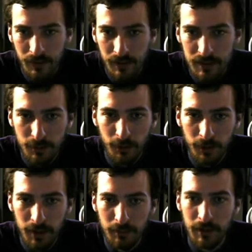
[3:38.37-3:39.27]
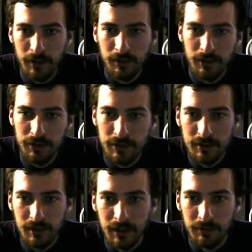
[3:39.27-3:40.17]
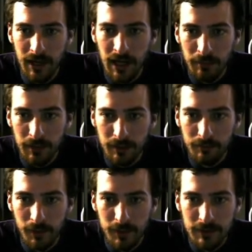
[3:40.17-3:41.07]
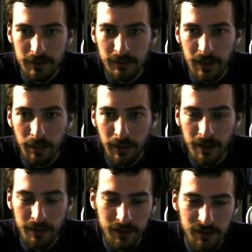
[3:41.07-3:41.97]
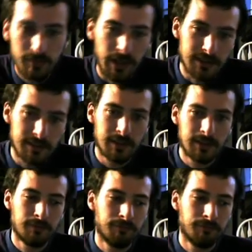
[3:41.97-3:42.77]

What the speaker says: it's more work, but you can just kind of copy most of your file path and just paste it in.